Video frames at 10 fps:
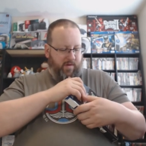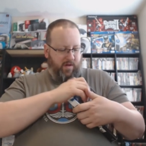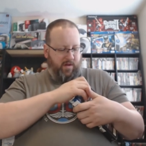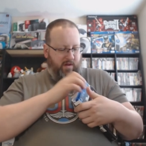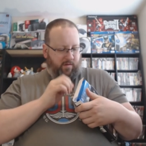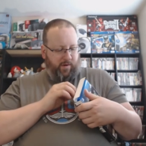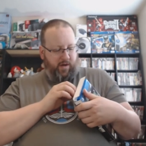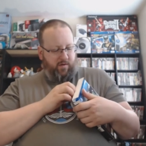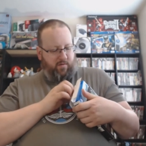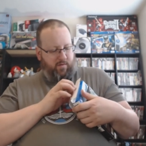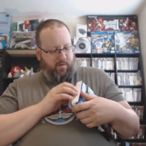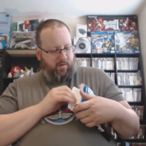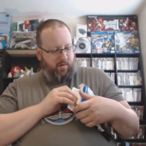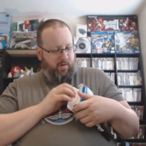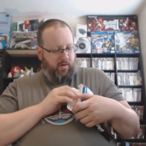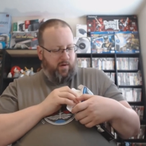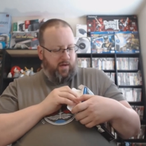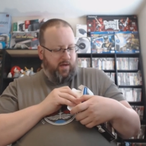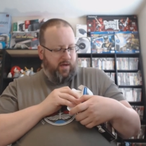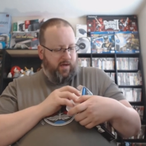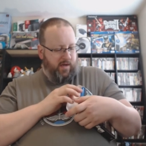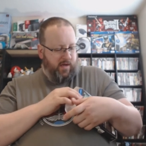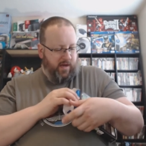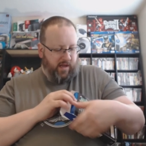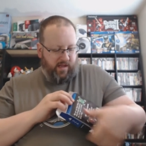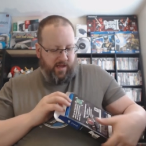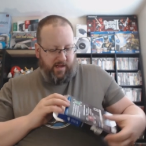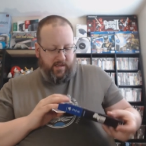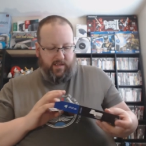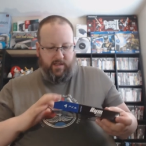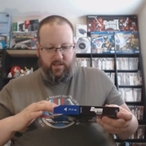Here we go. Get that